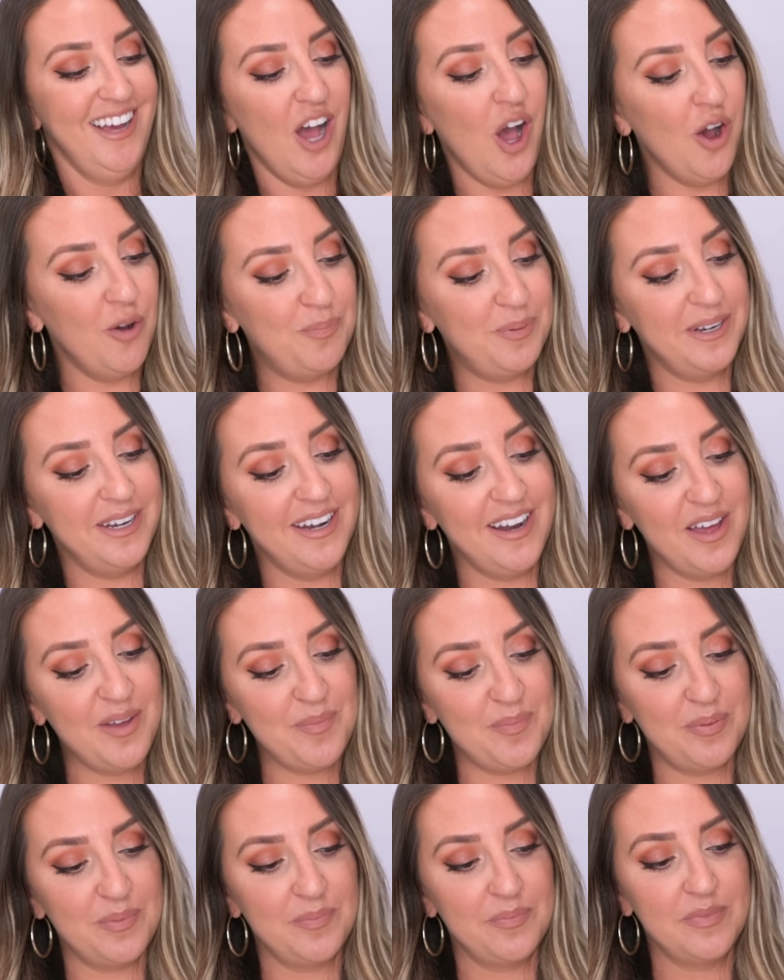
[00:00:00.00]
Open it
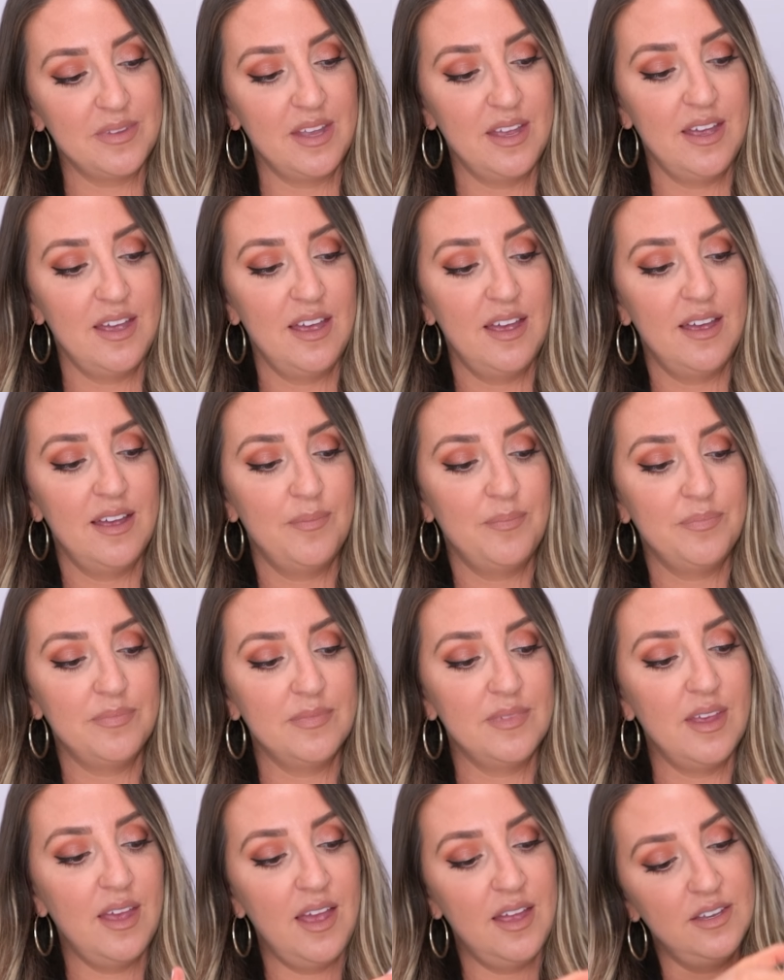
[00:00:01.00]
up
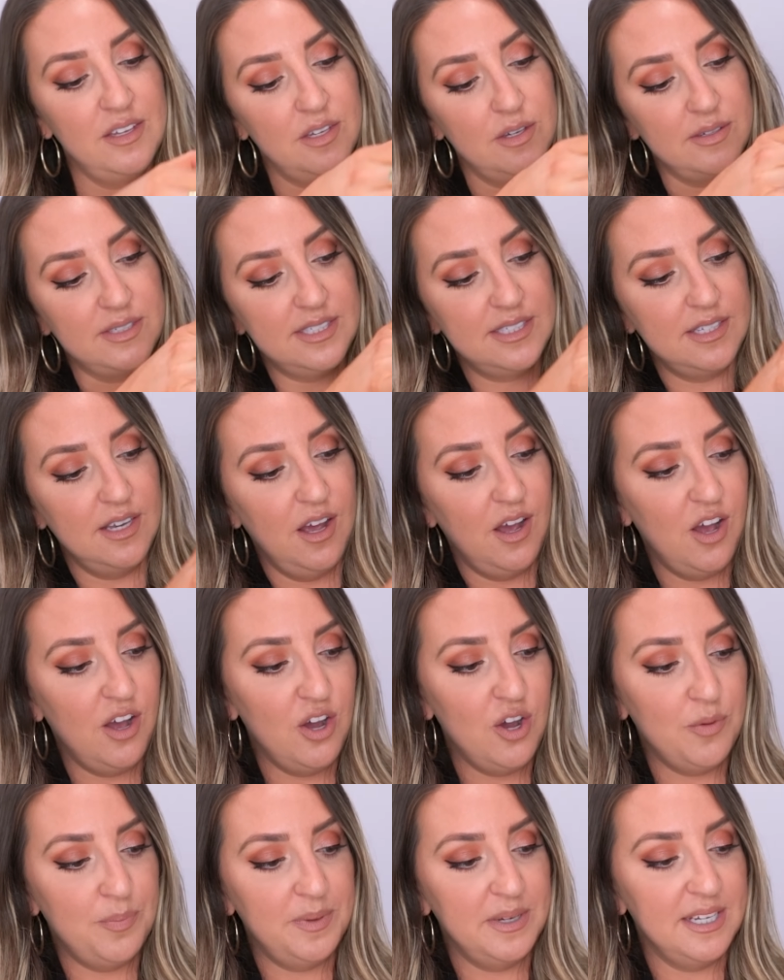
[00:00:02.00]
and you
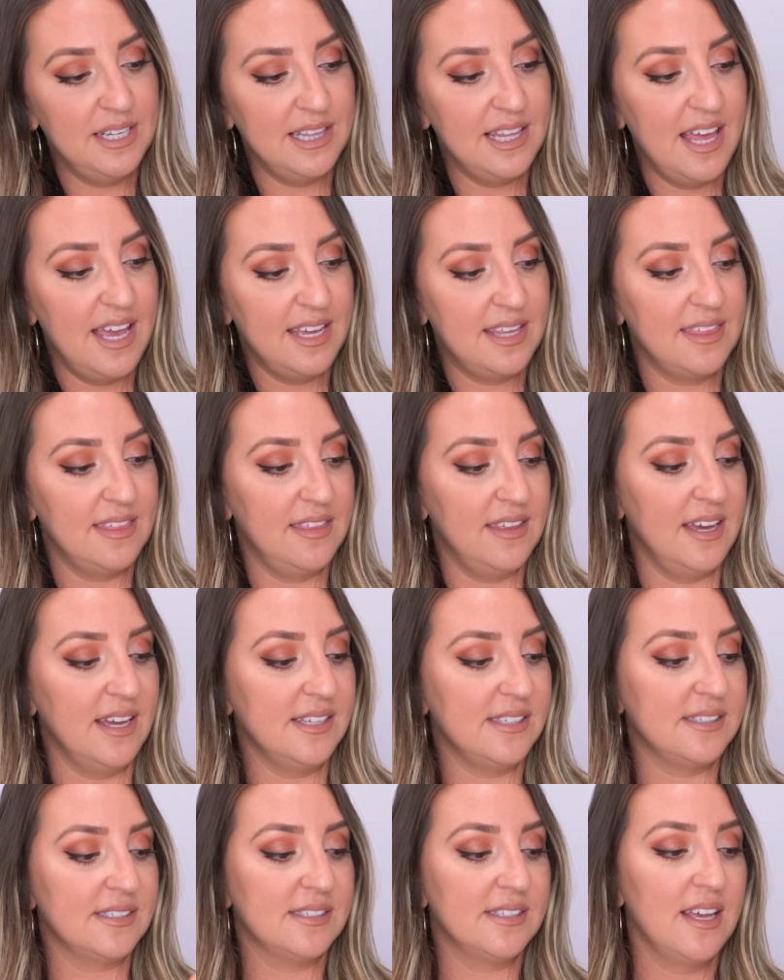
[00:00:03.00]
open it like
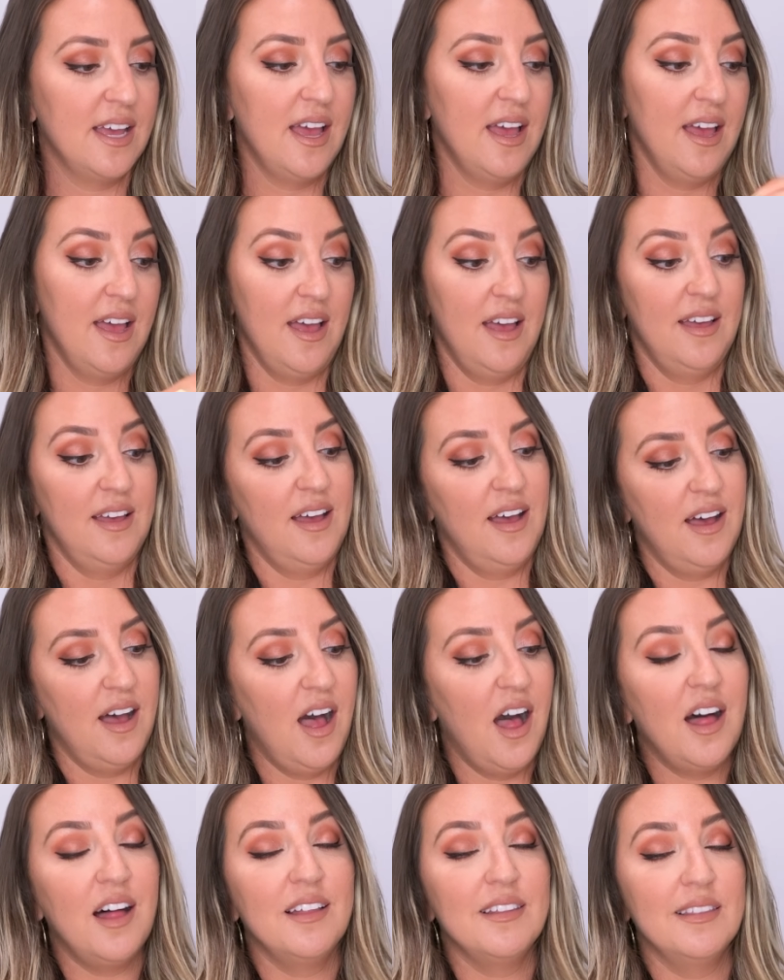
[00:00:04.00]
this.
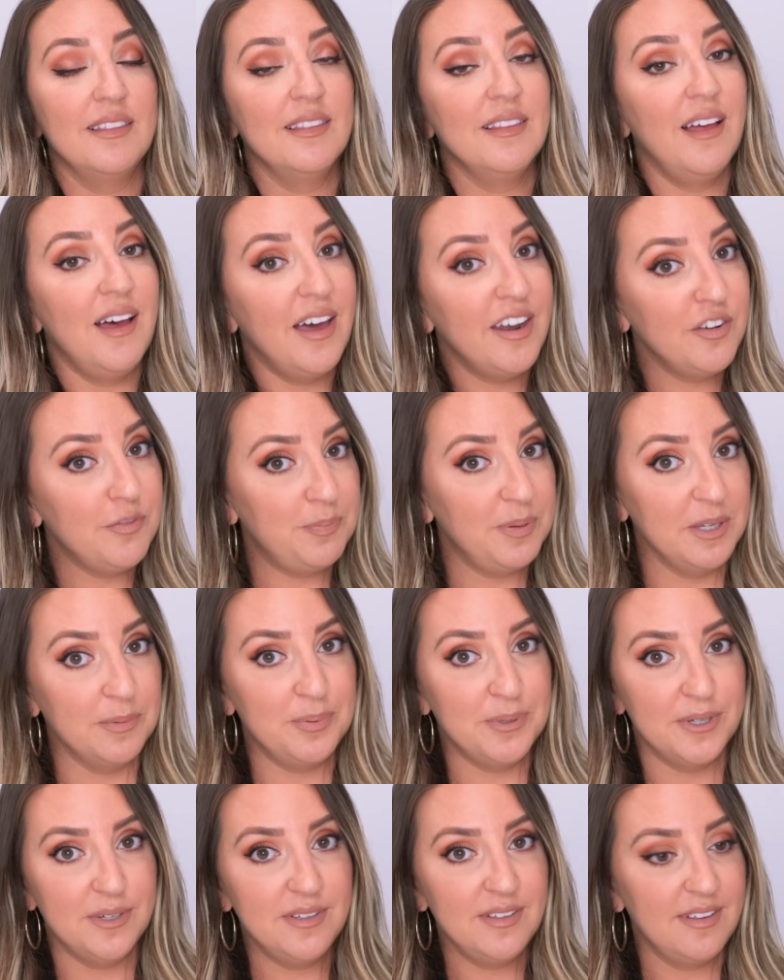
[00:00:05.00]
A lot of
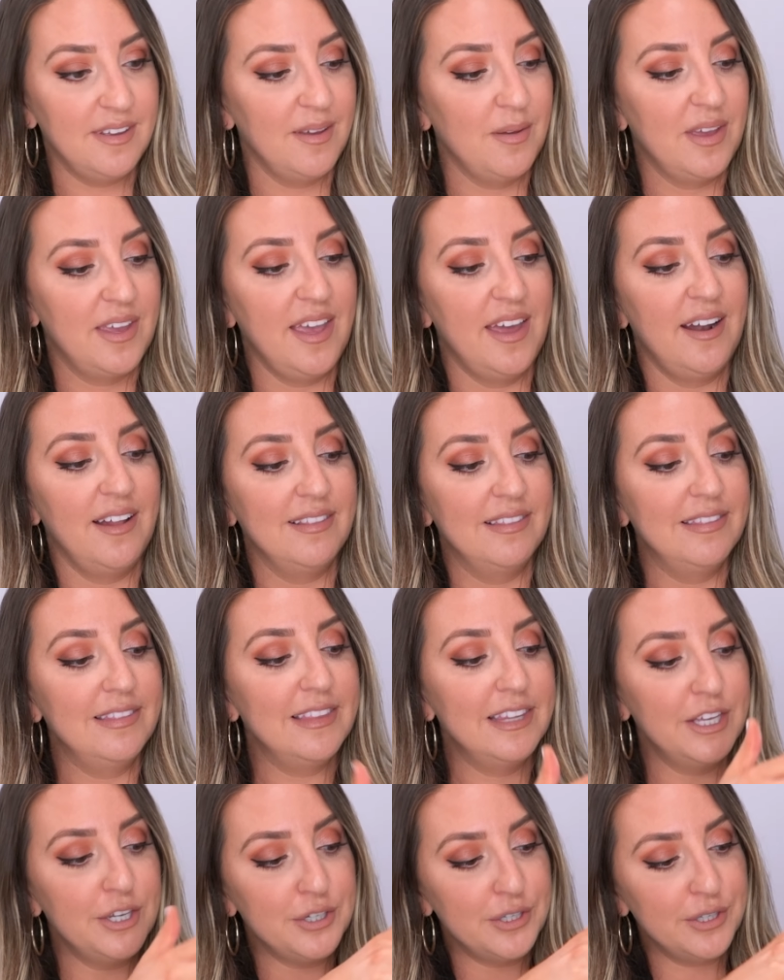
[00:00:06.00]
people get a
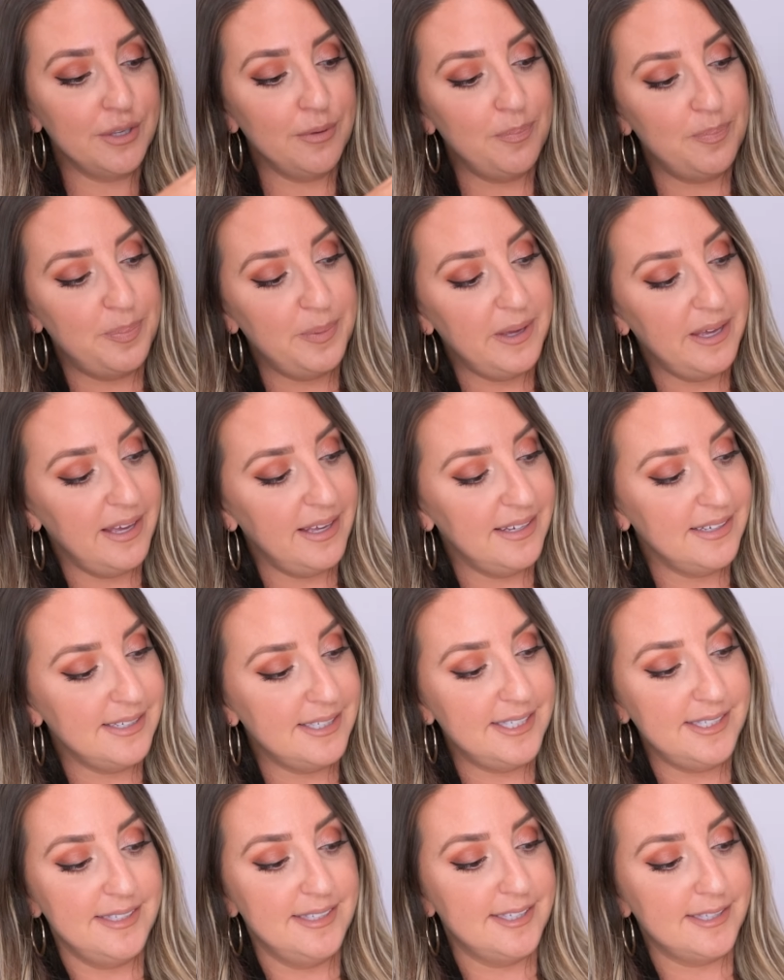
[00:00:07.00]
little bit
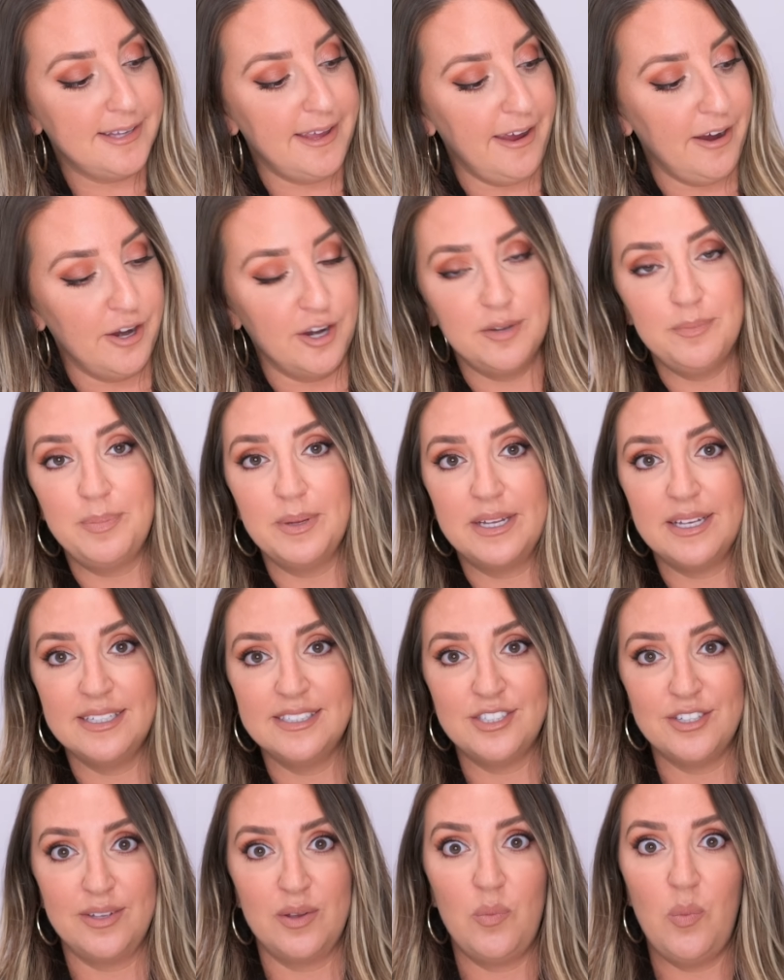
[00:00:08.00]
scared
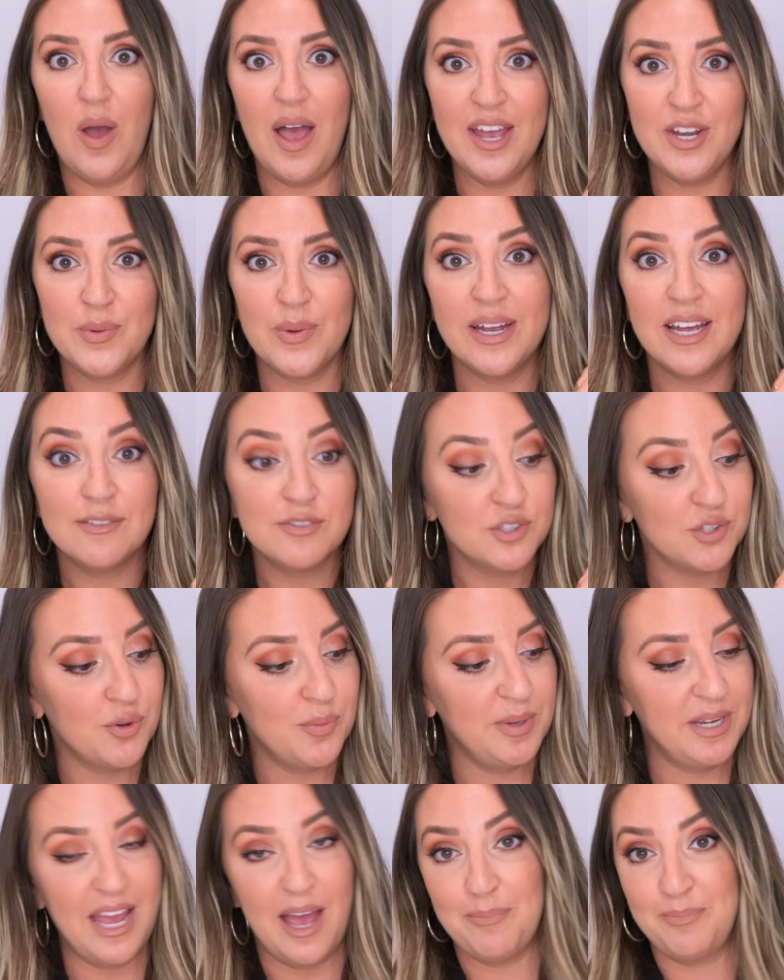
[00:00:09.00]
because you're like, why do I have so
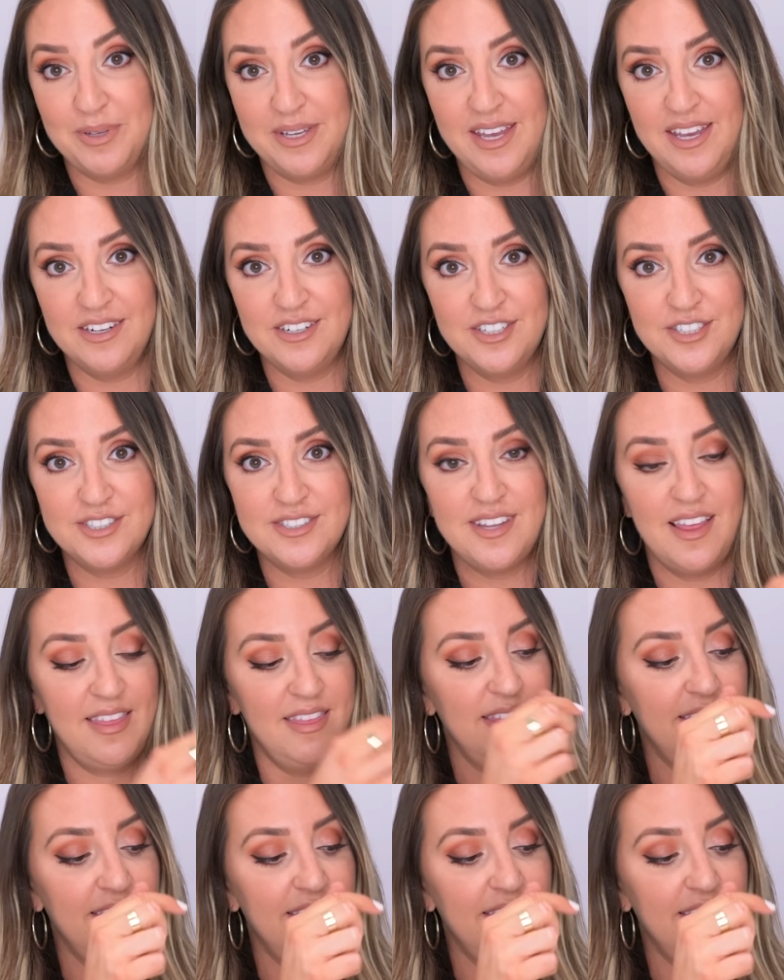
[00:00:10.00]
many applicators?